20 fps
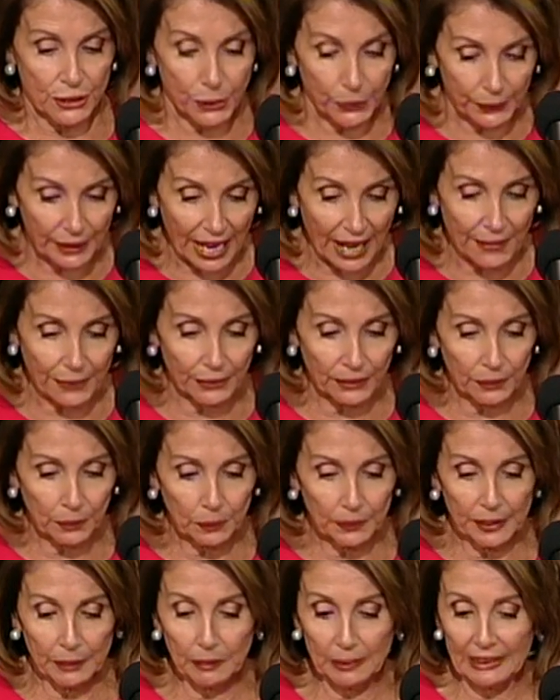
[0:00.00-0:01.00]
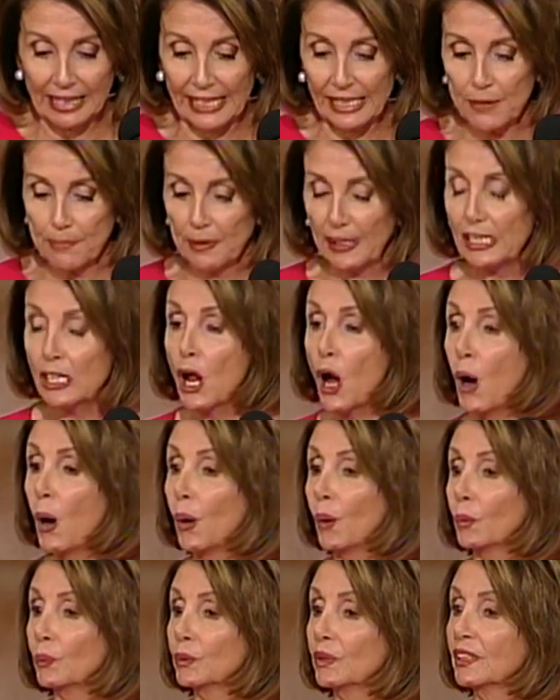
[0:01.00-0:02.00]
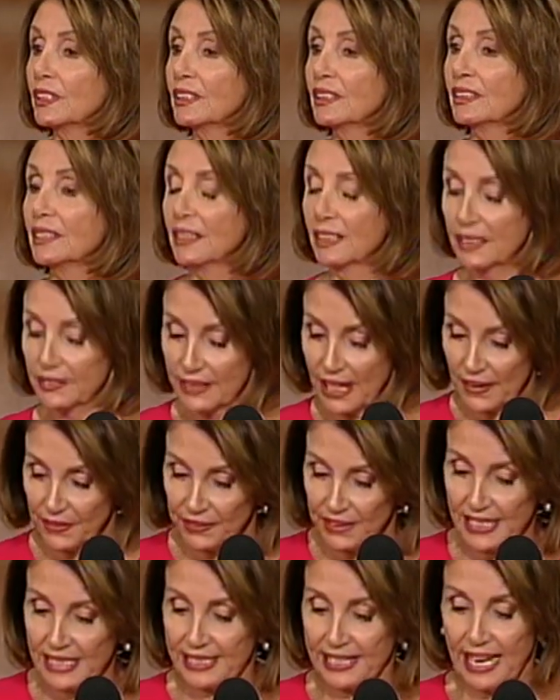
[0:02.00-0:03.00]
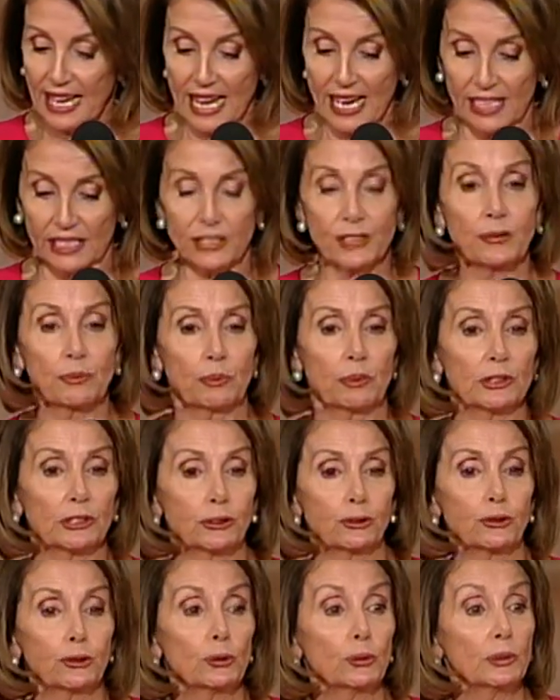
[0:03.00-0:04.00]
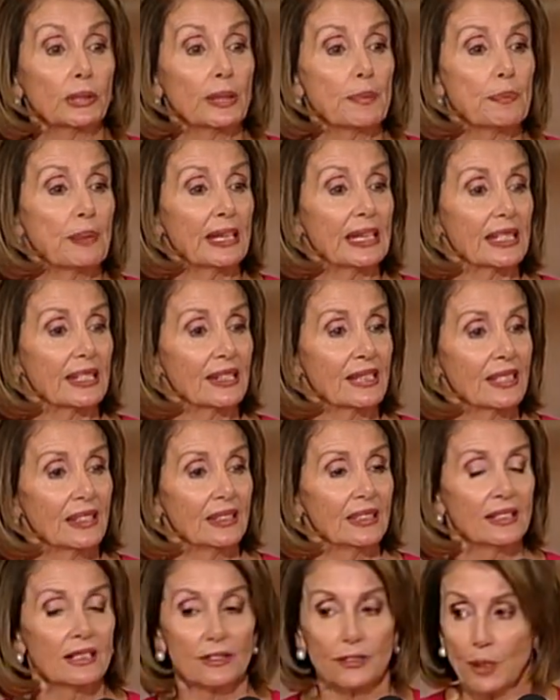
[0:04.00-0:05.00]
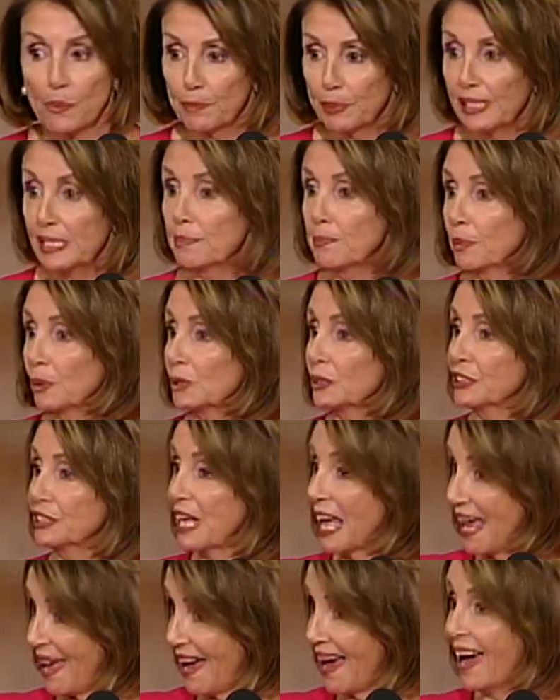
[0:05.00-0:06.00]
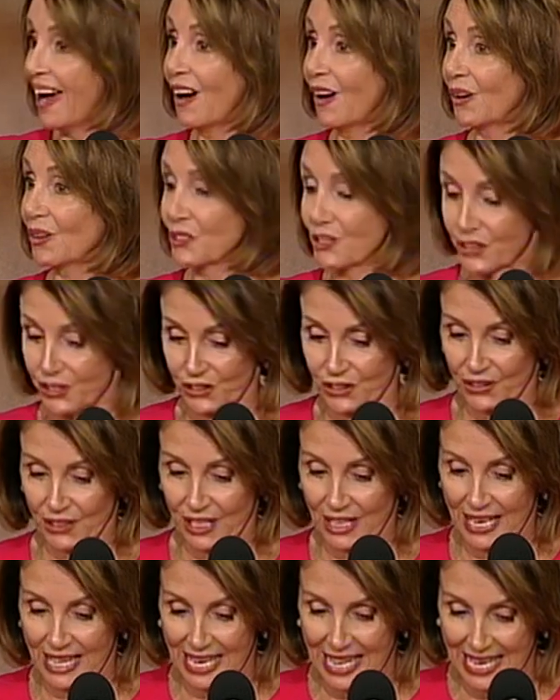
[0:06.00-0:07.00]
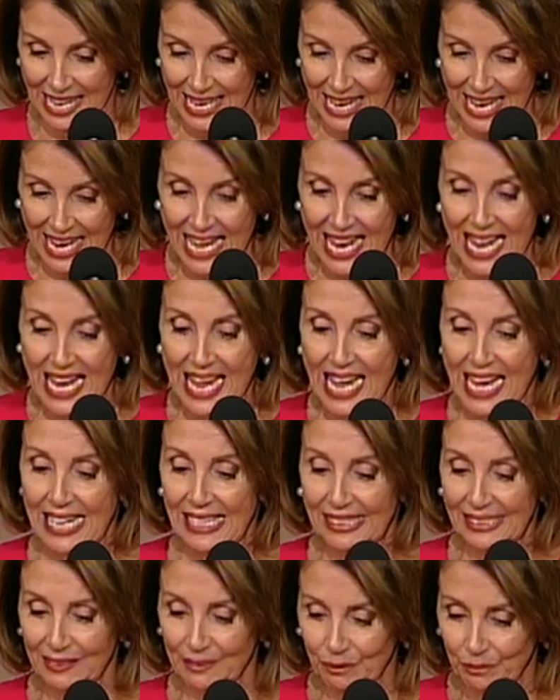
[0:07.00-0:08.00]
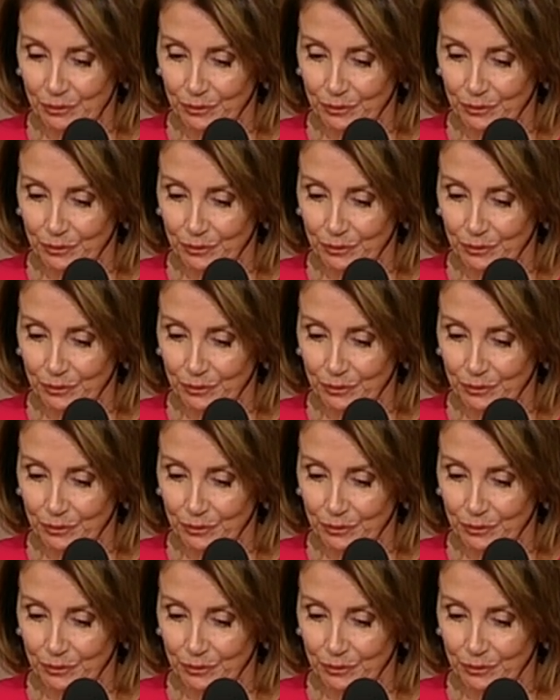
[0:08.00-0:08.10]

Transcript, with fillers: Together, we will let it be known that this house will truly be the people's house. And